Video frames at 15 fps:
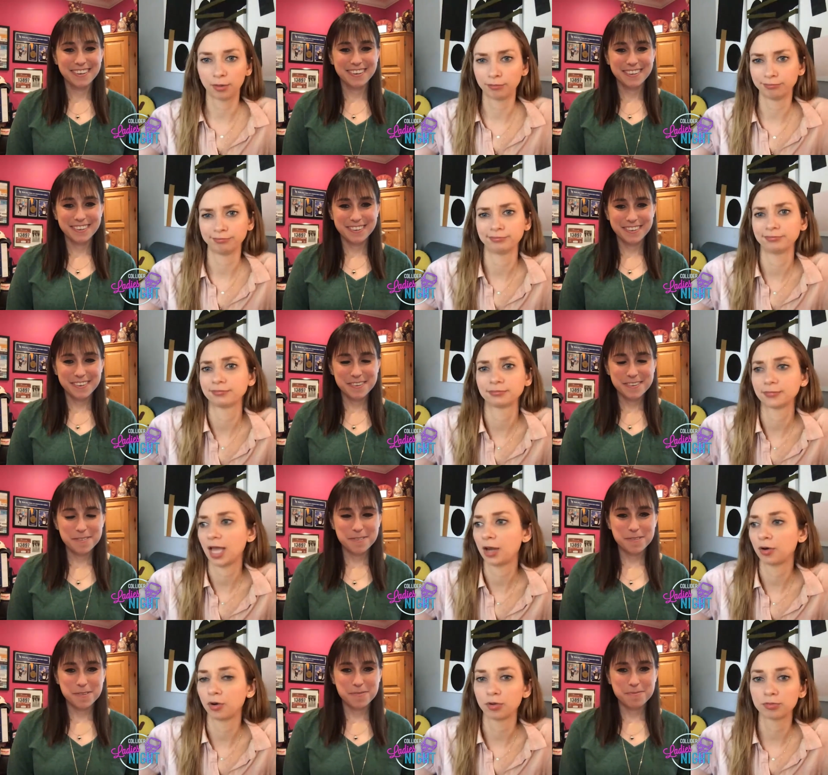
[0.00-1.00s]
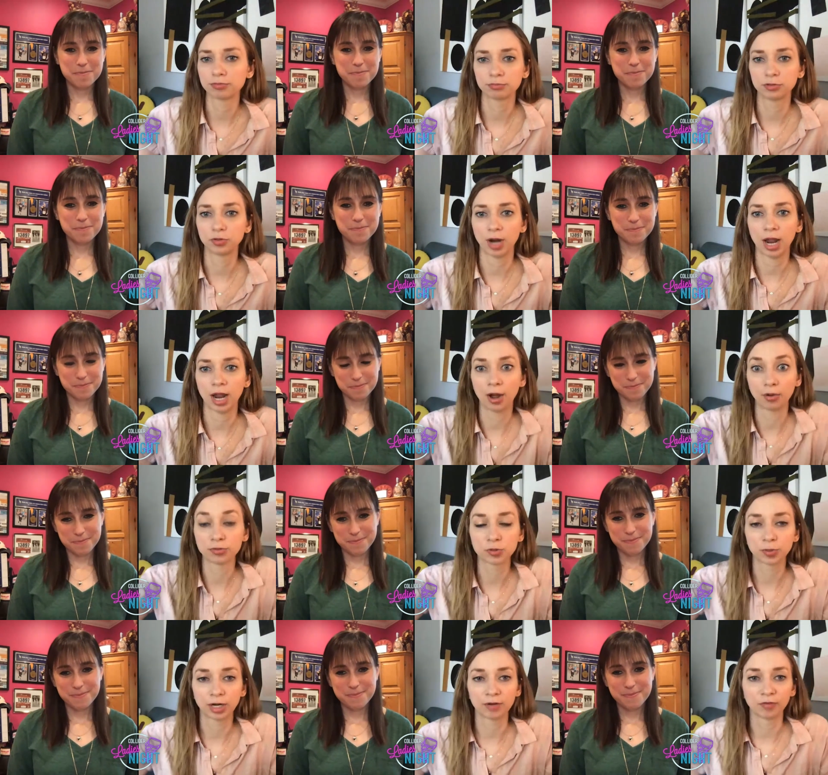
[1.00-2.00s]
Speaker 1: um, I don't know
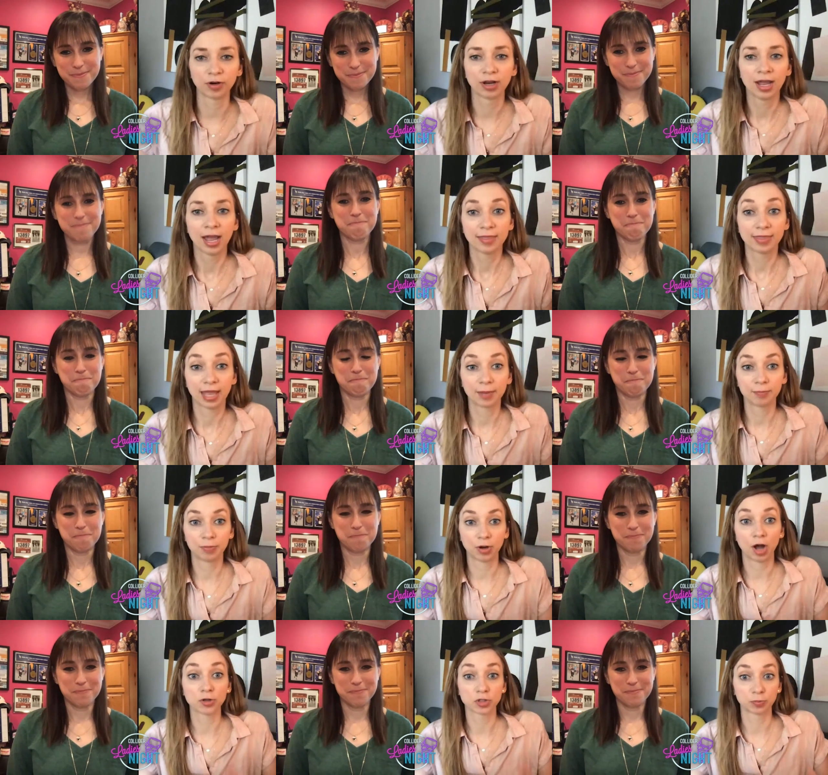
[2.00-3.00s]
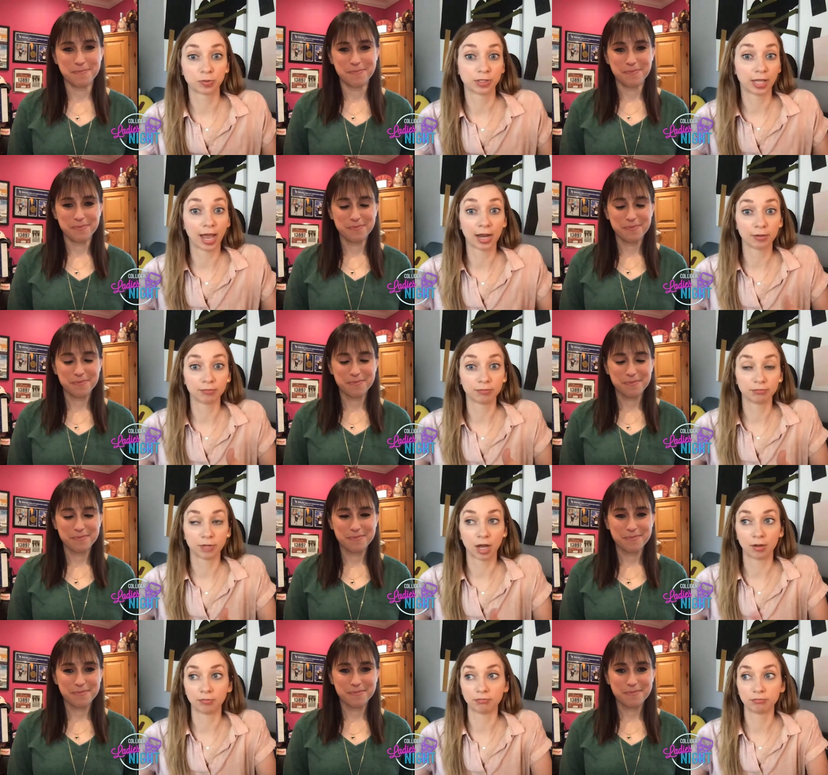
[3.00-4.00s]
grounds, whatever. They had also put had
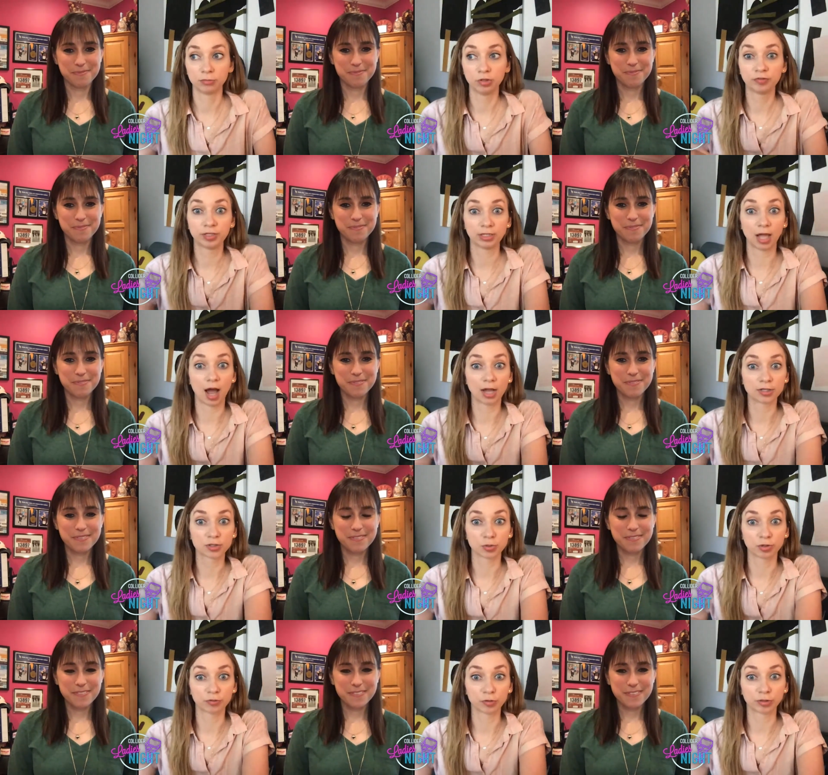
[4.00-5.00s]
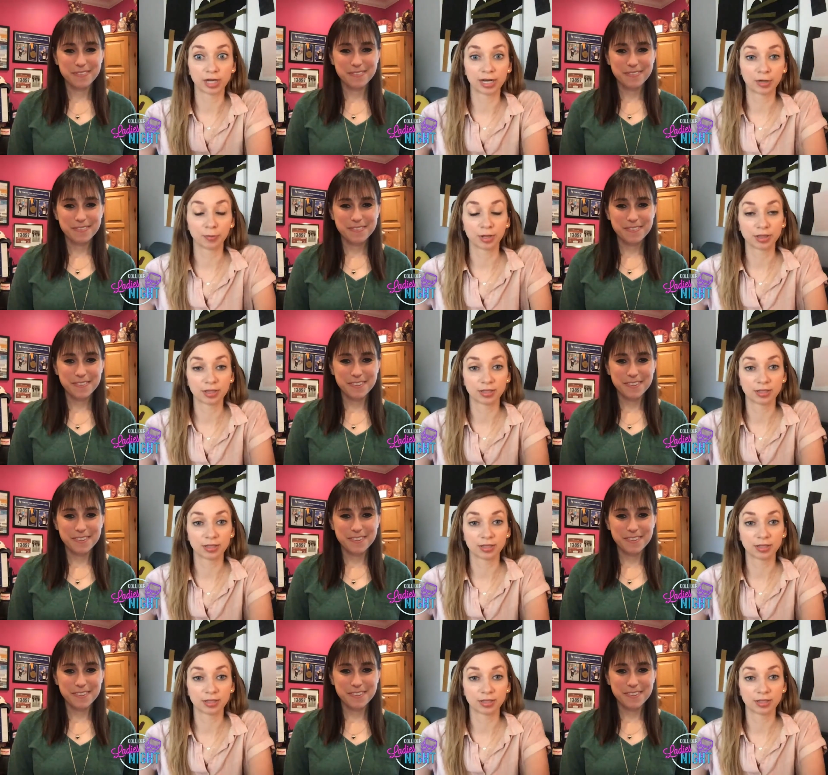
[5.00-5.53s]
a, a movie lot sort of created